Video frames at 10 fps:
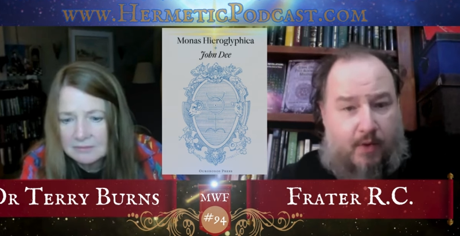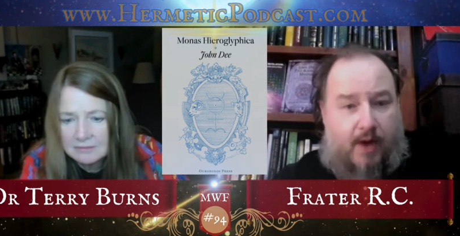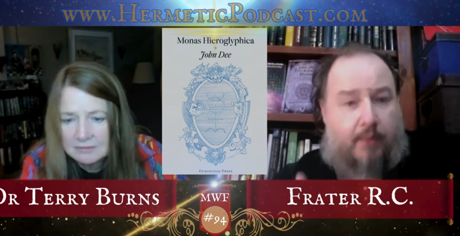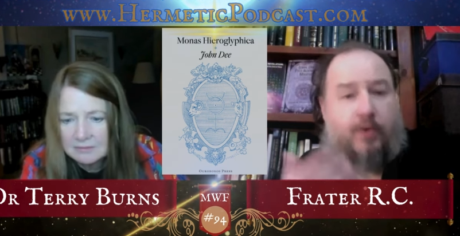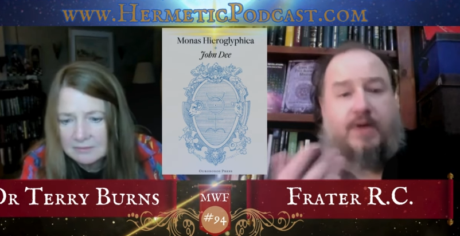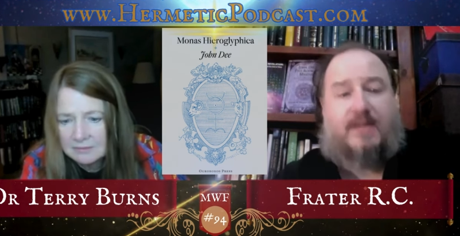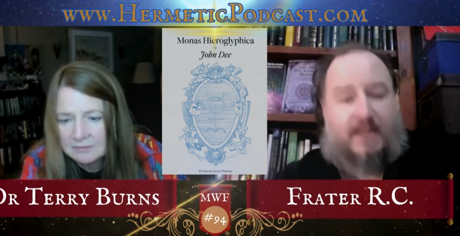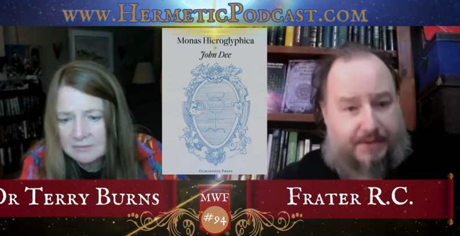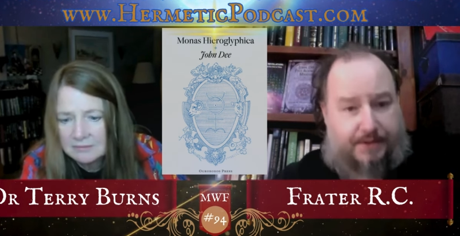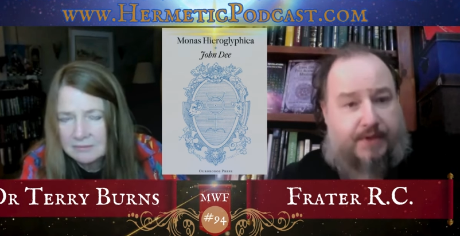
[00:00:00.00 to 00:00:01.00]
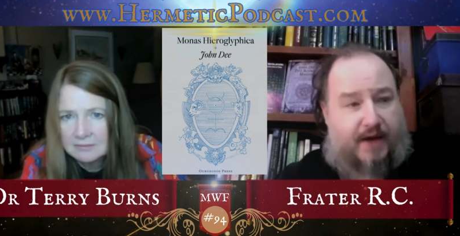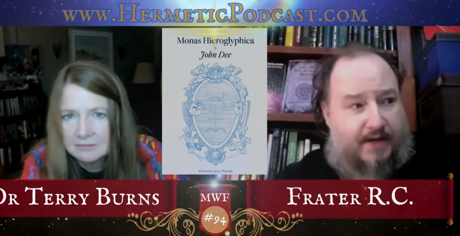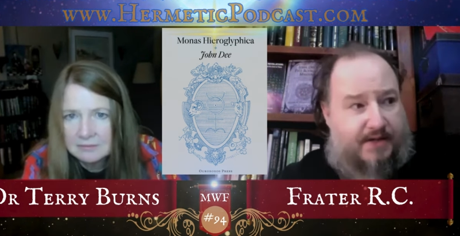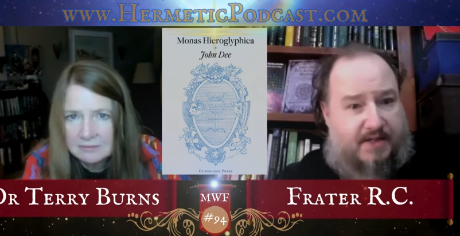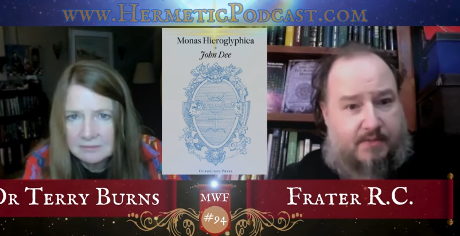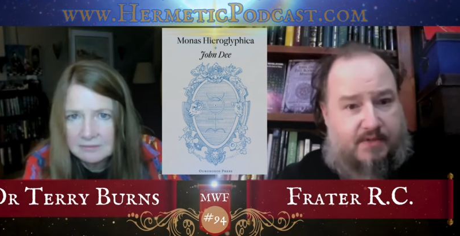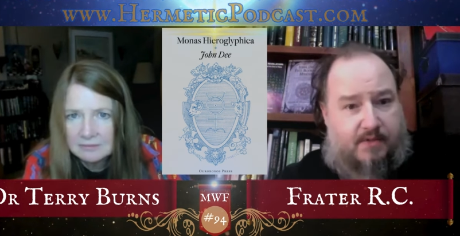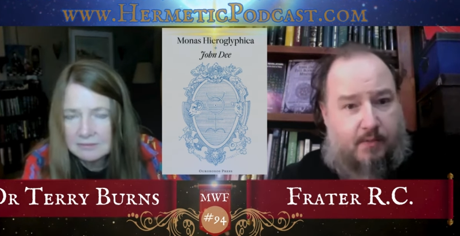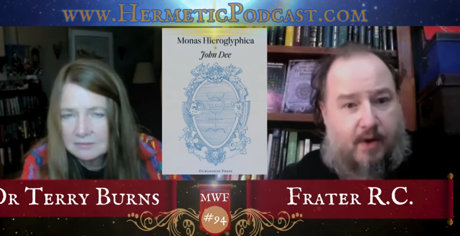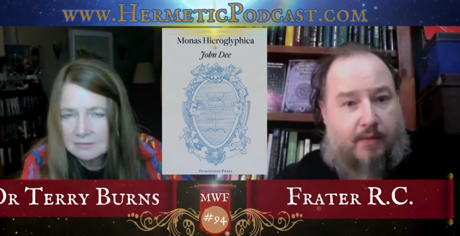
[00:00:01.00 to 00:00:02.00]
Speaker 1: And why wouldn't he do that? It
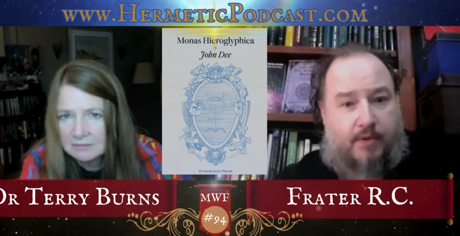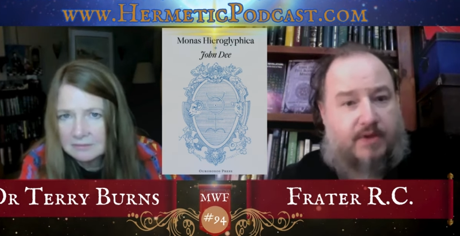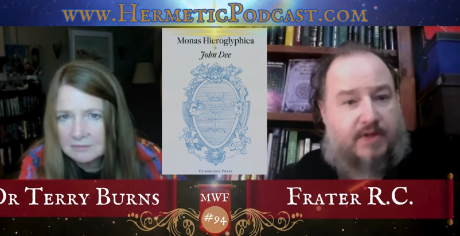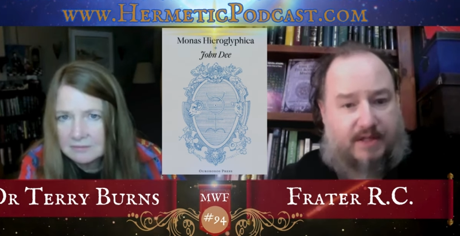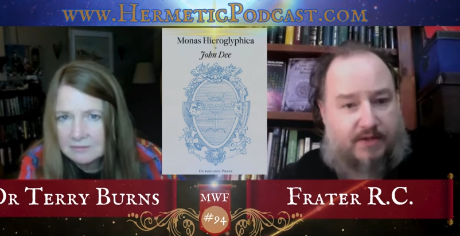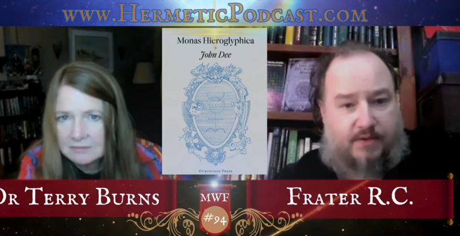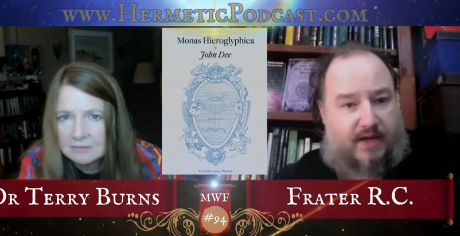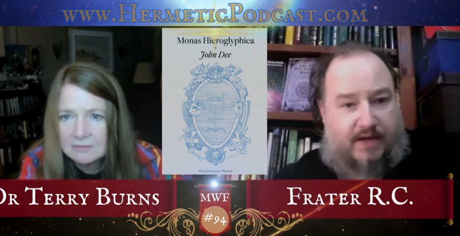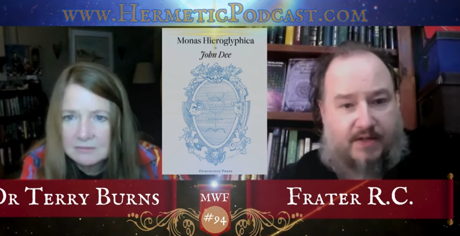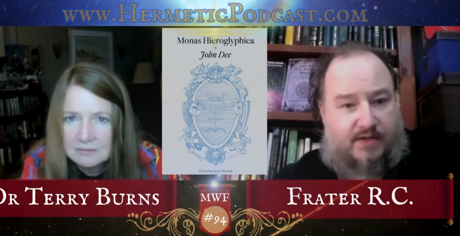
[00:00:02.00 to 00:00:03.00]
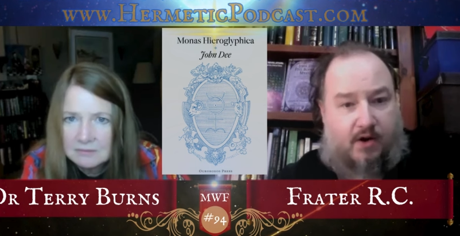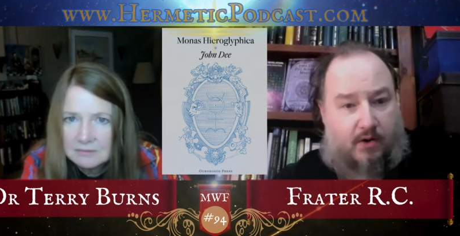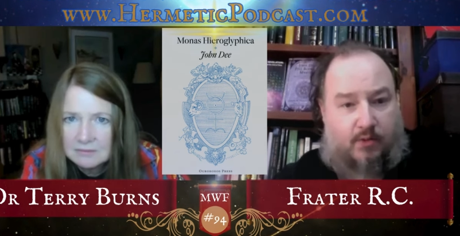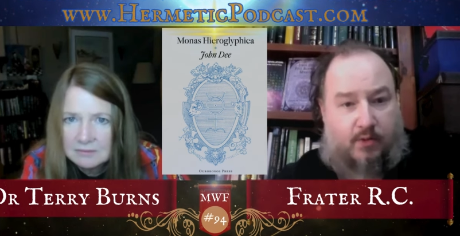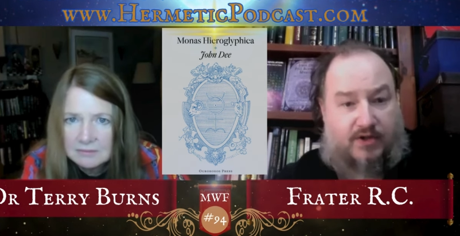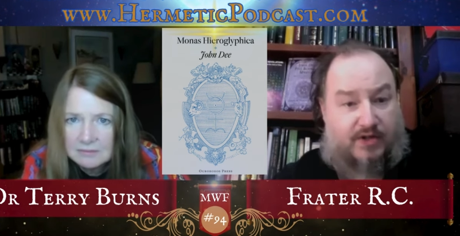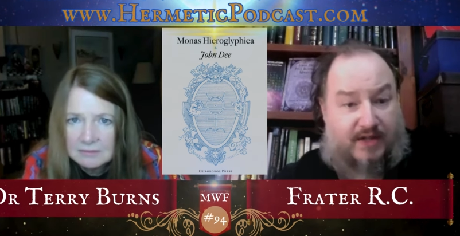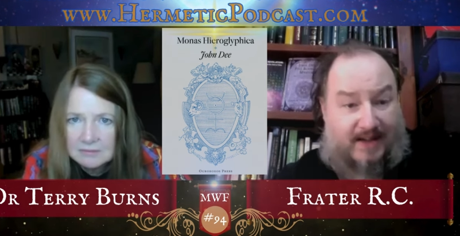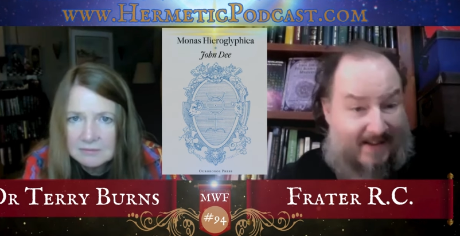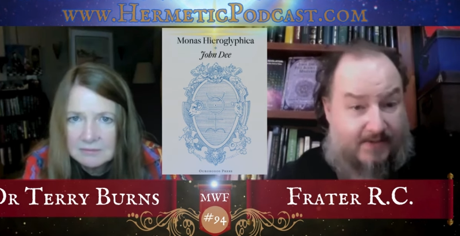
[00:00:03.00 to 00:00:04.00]
seems why wouldn't he do that is a hard
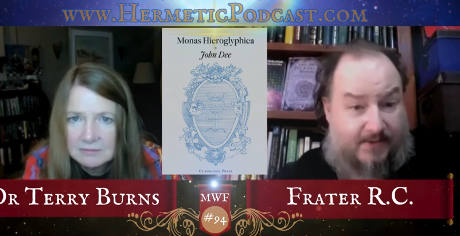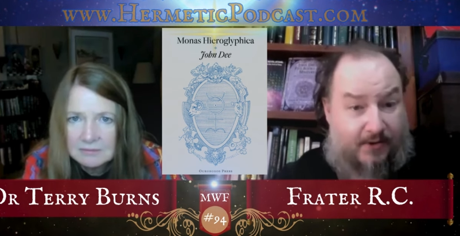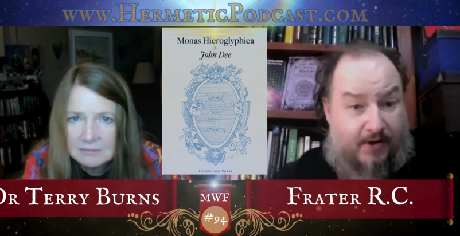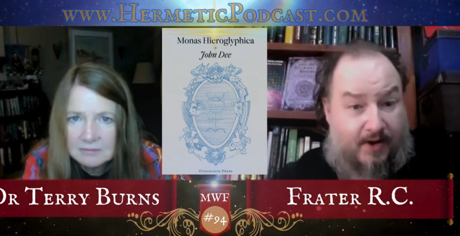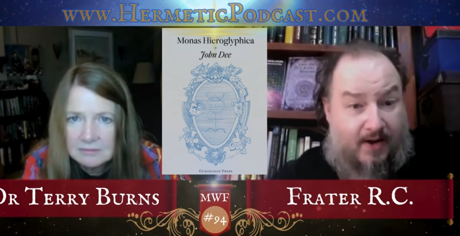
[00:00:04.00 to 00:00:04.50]
question to answer.